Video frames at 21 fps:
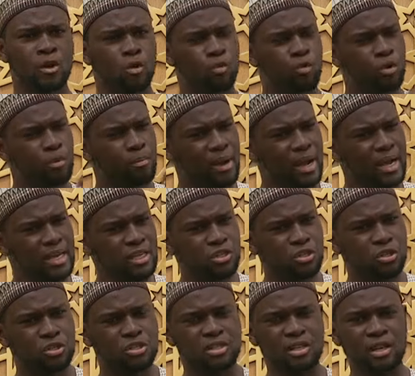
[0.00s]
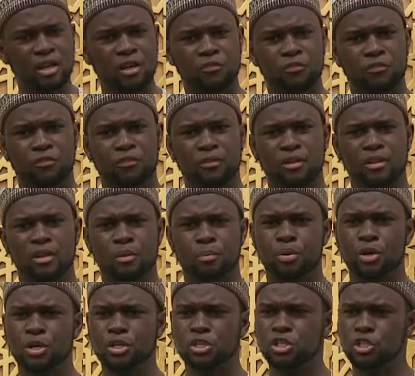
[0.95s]
remind yourself, the
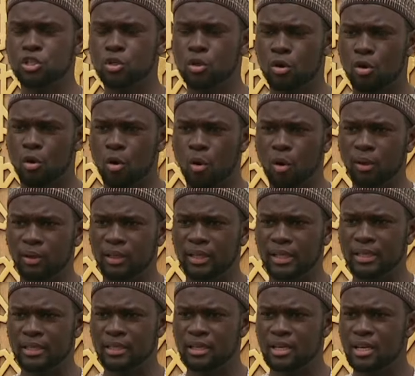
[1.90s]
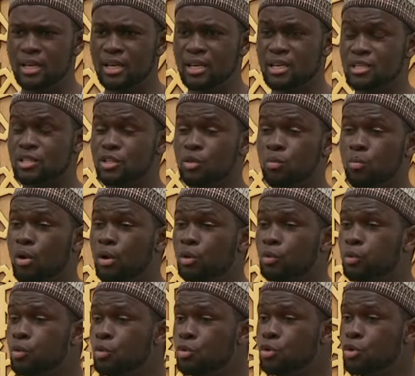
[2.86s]
person you're calling is the one
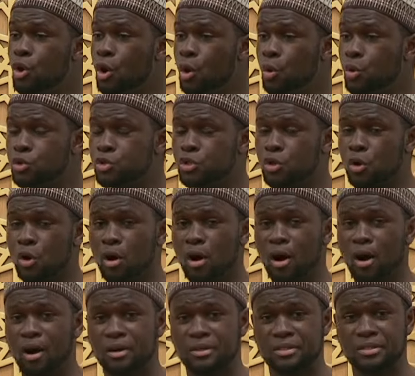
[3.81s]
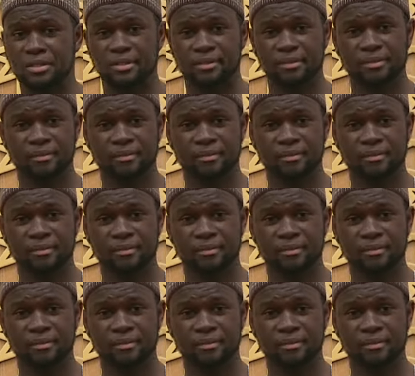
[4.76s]
who knows your heart,